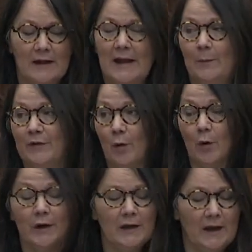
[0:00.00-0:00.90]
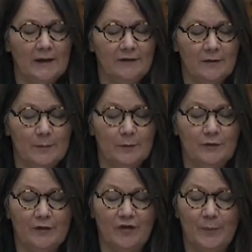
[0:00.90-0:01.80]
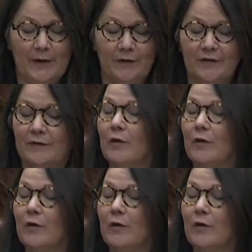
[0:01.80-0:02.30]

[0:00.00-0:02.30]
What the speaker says: It was organized to boost the spirits of